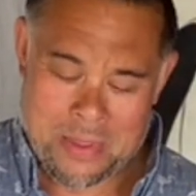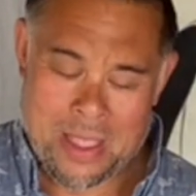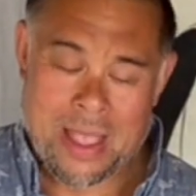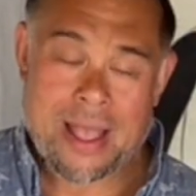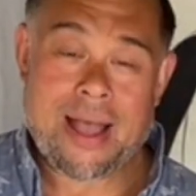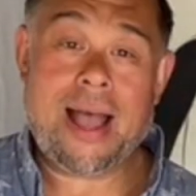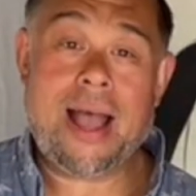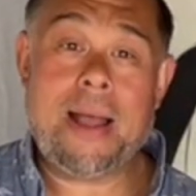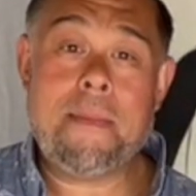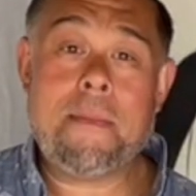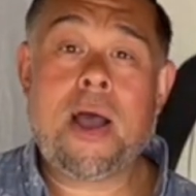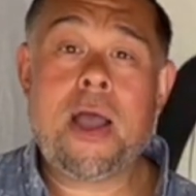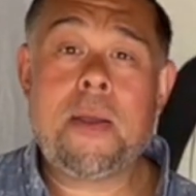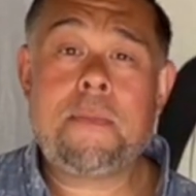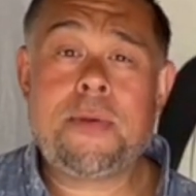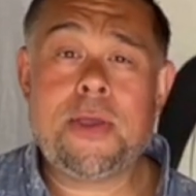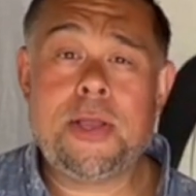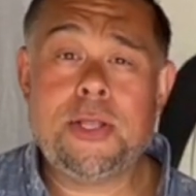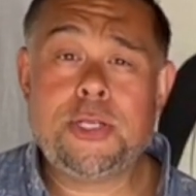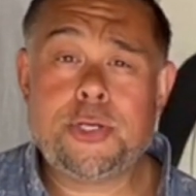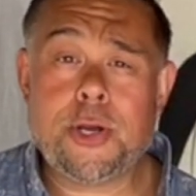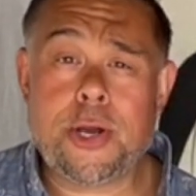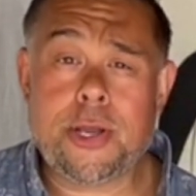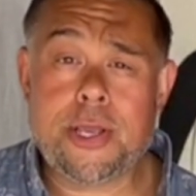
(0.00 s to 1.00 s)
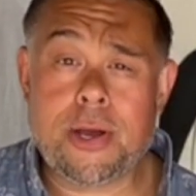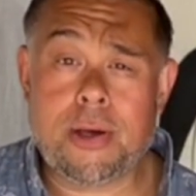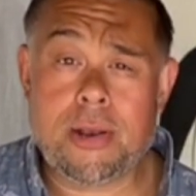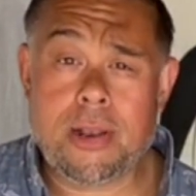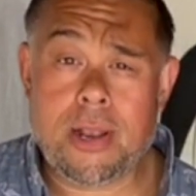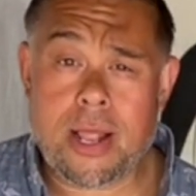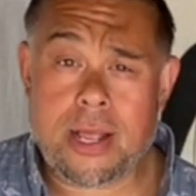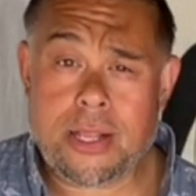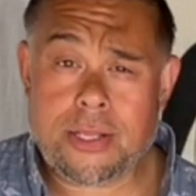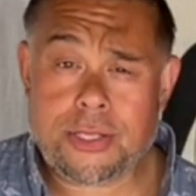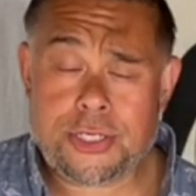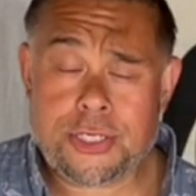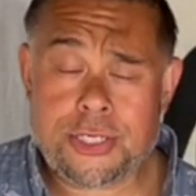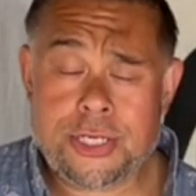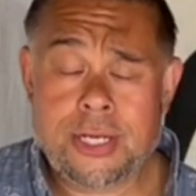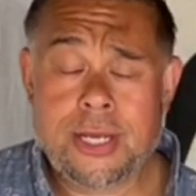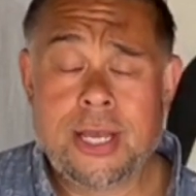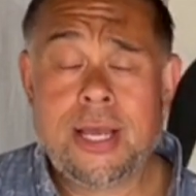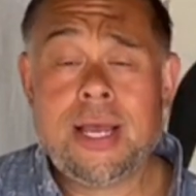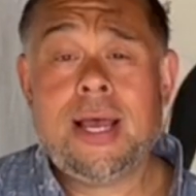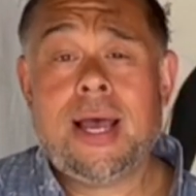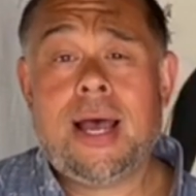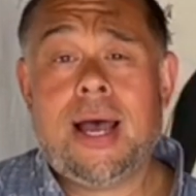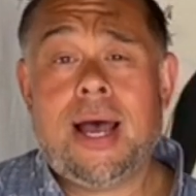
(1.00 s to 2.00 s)
Hope you enjoy your lunch.
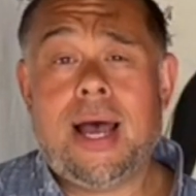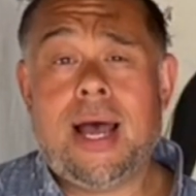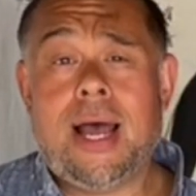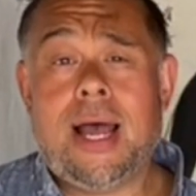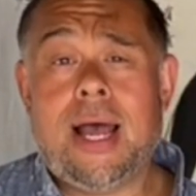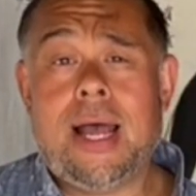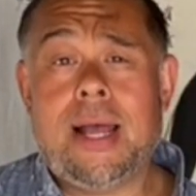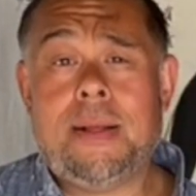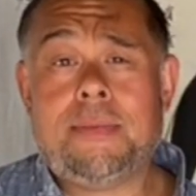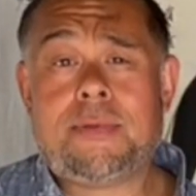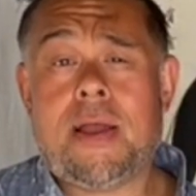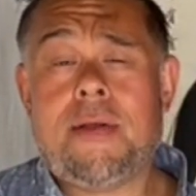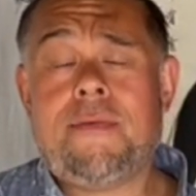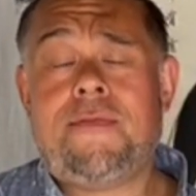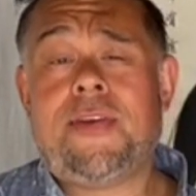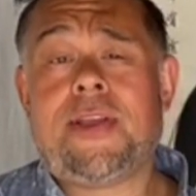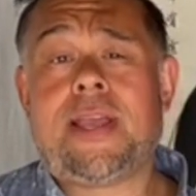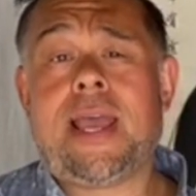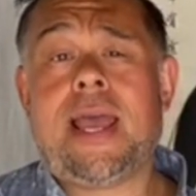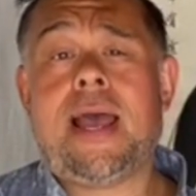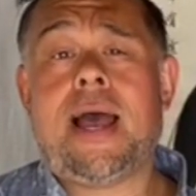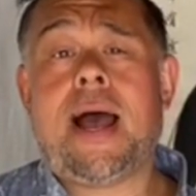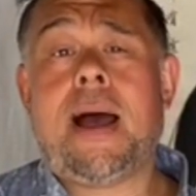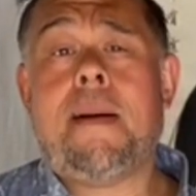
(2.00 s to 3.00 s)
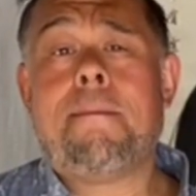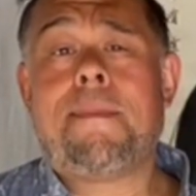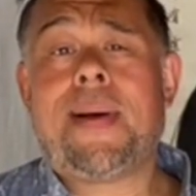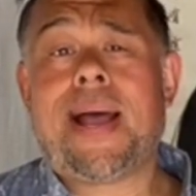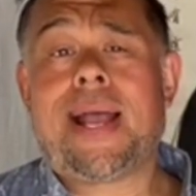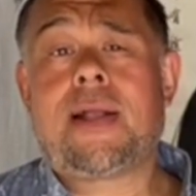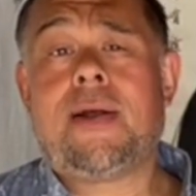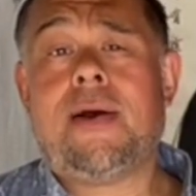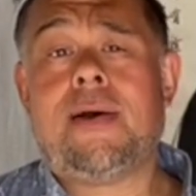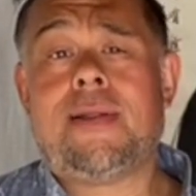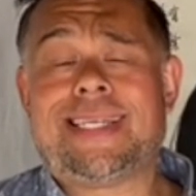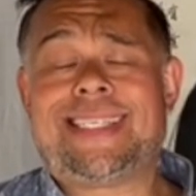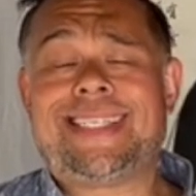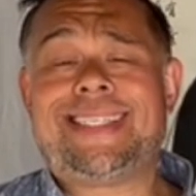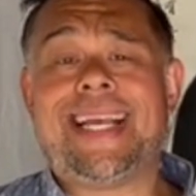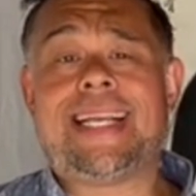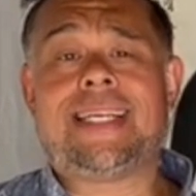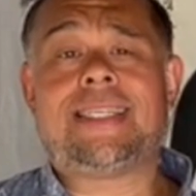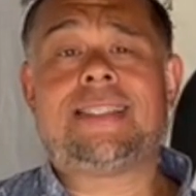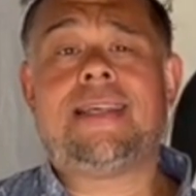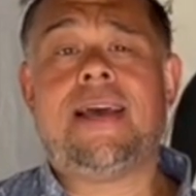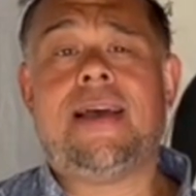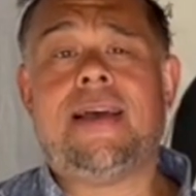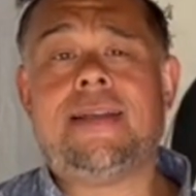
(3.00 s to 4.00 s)
Don't forget, I'm back on at
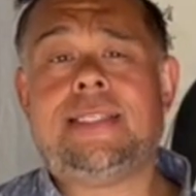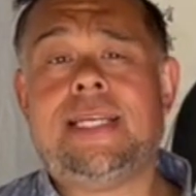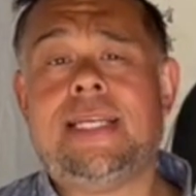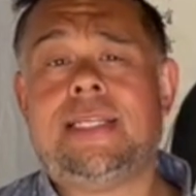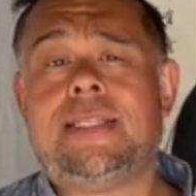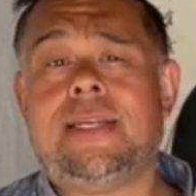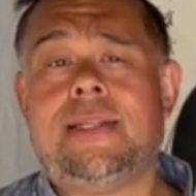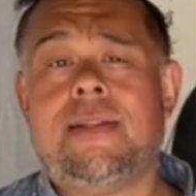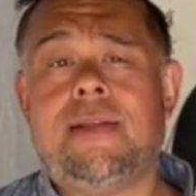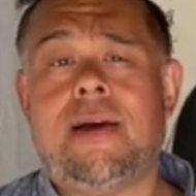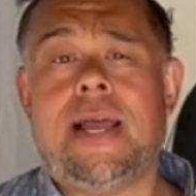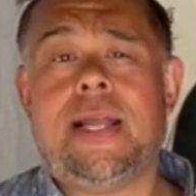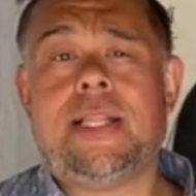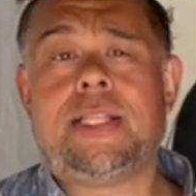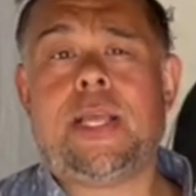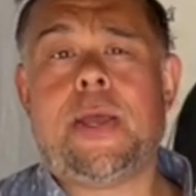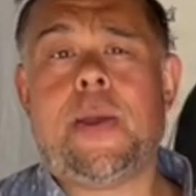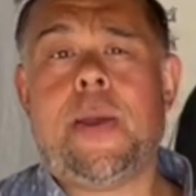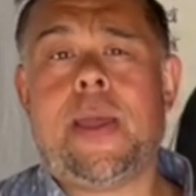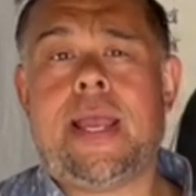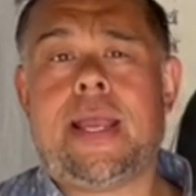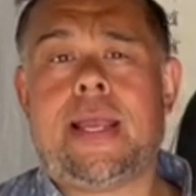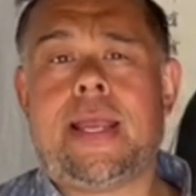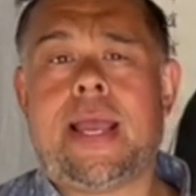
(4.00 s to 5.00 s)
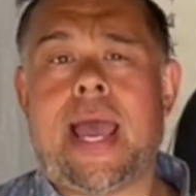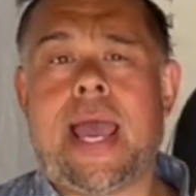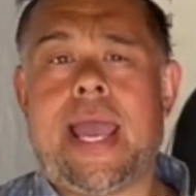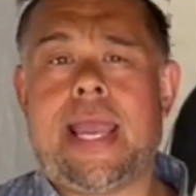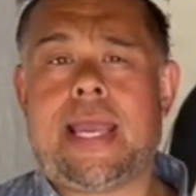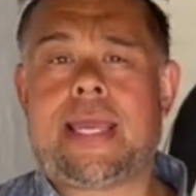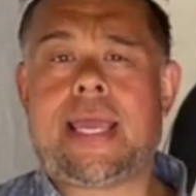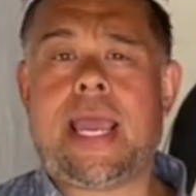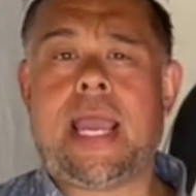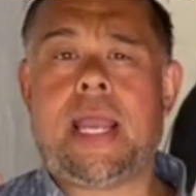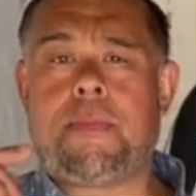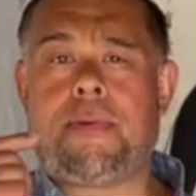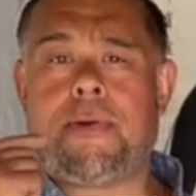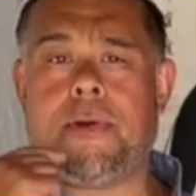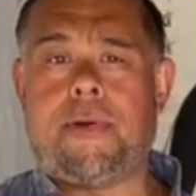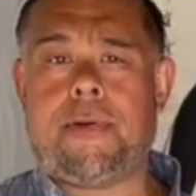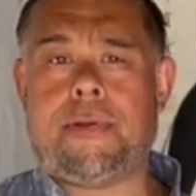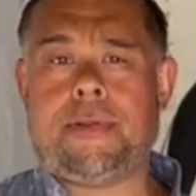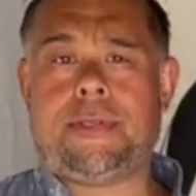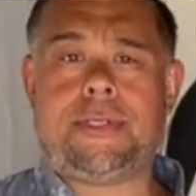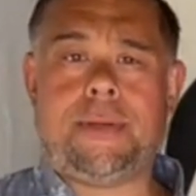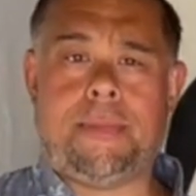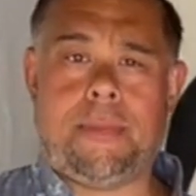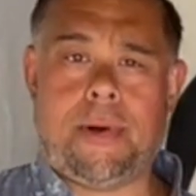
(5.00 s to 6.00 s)
6:30 tonight doing a king prawn
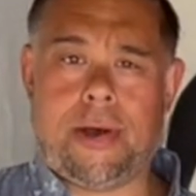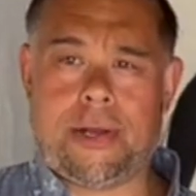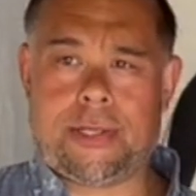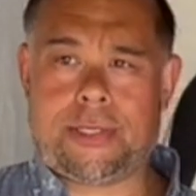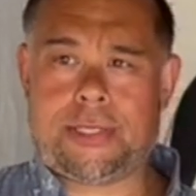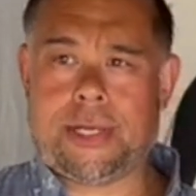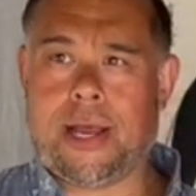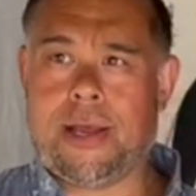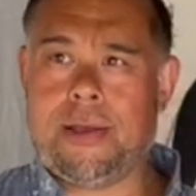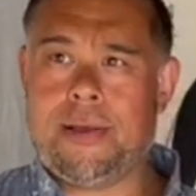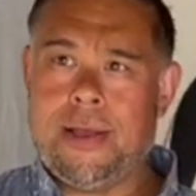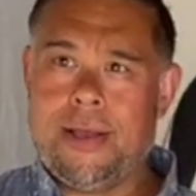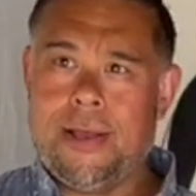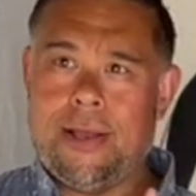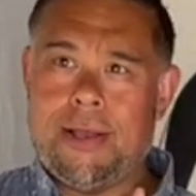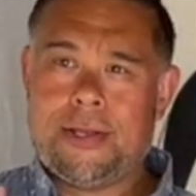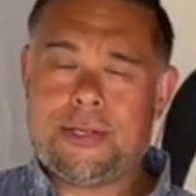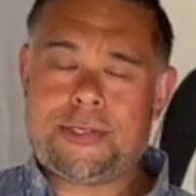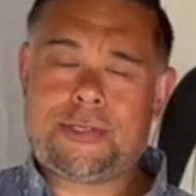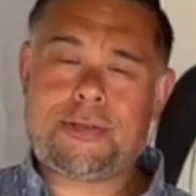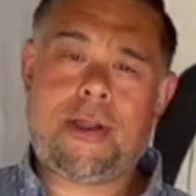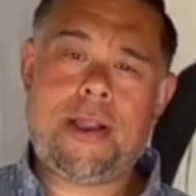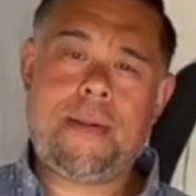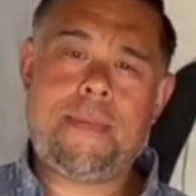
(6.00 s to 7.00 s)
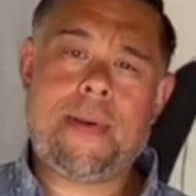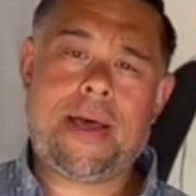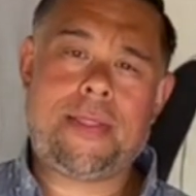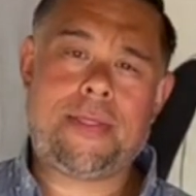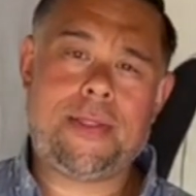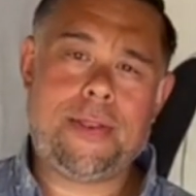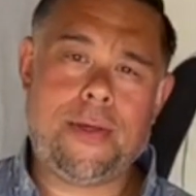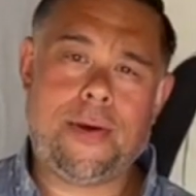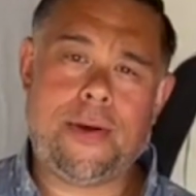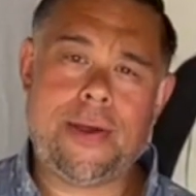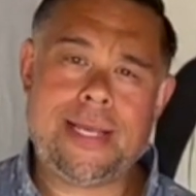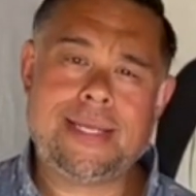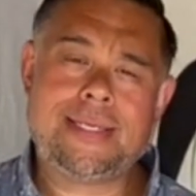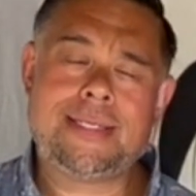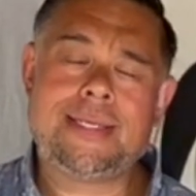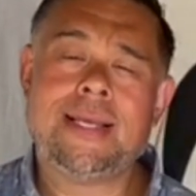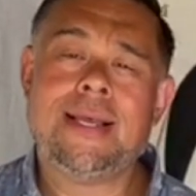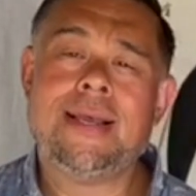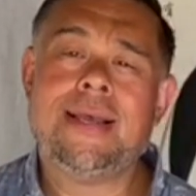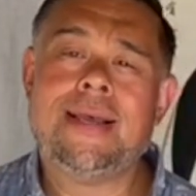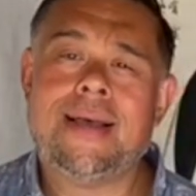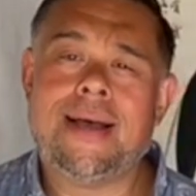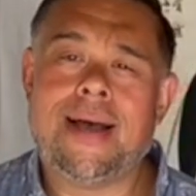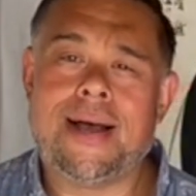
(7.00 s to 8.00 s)
and tomato. Sorry about the noise.
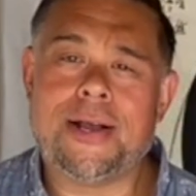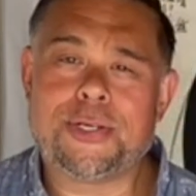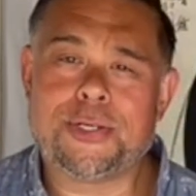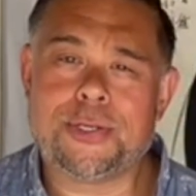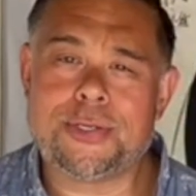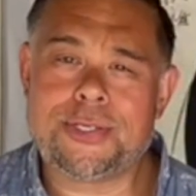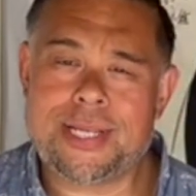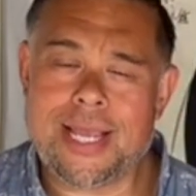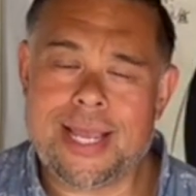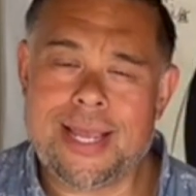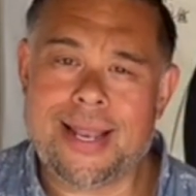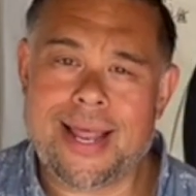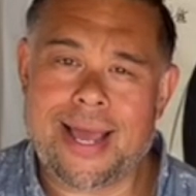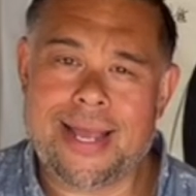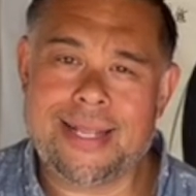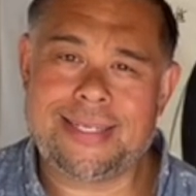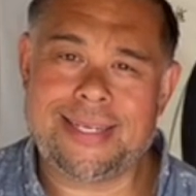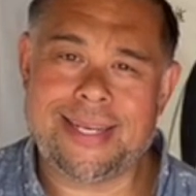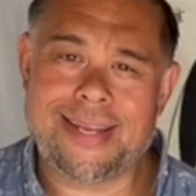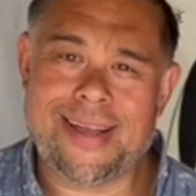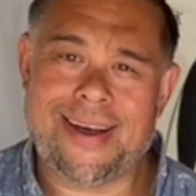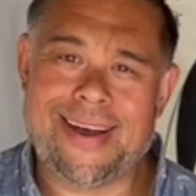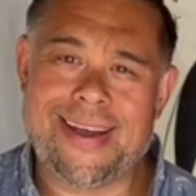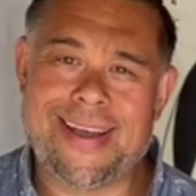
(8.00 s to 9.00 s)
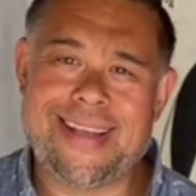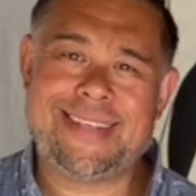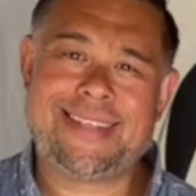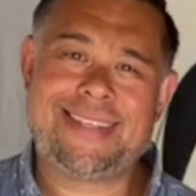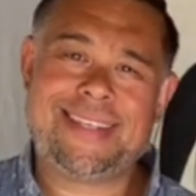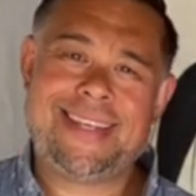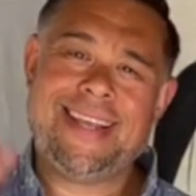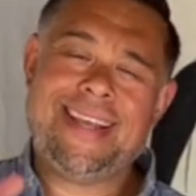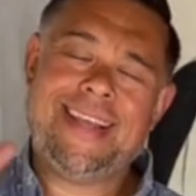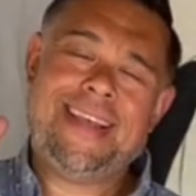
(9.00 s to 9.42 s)
I shall see you later, guys.